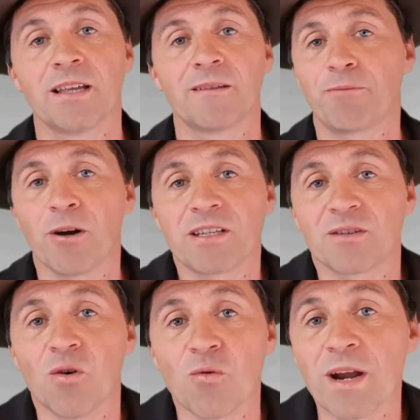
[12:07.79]
The prices
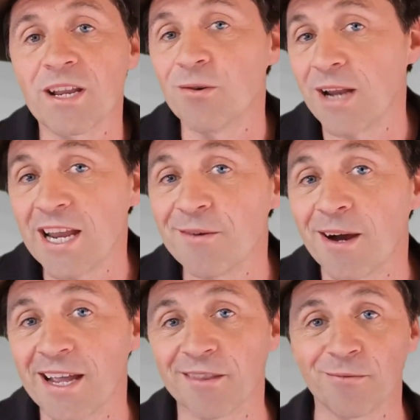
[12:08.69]
are already good
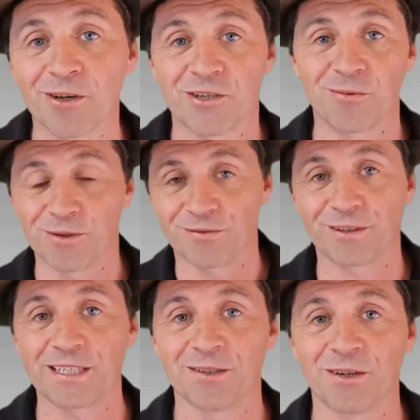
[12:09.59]
anyway, otherwise you wouldn't have
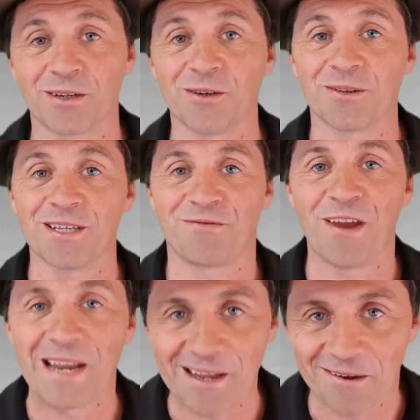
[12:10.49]
clicked on and got this
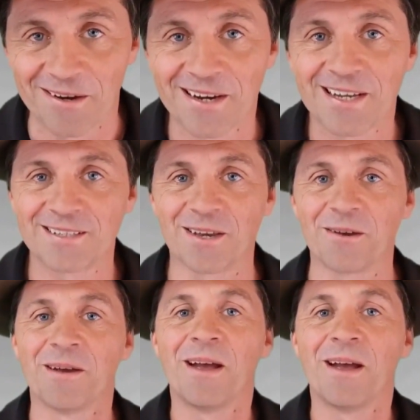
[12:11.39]
video. So